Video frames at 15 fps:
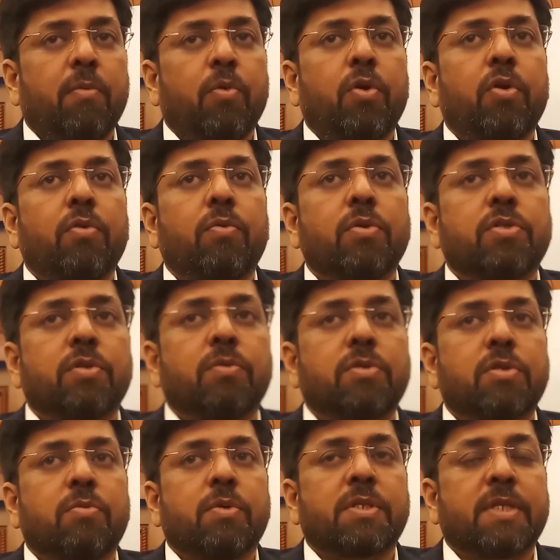An MOU also
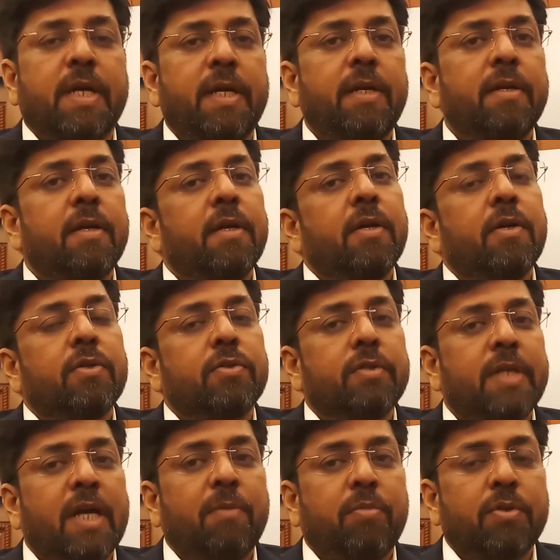was signed. So
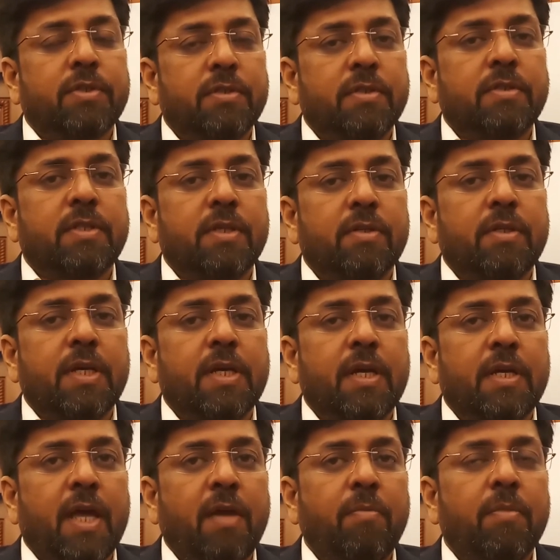that process is
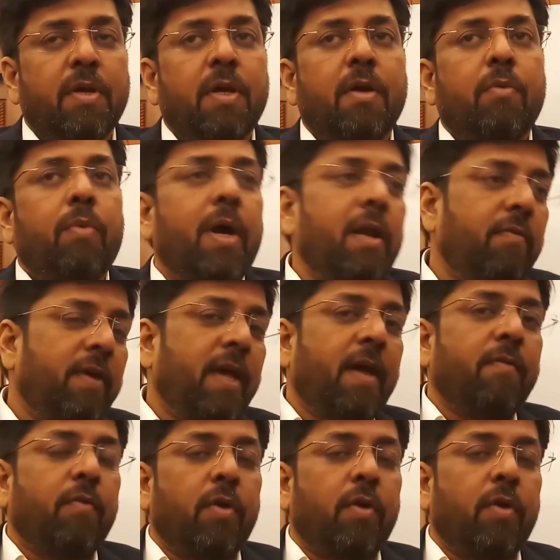taking time. While we have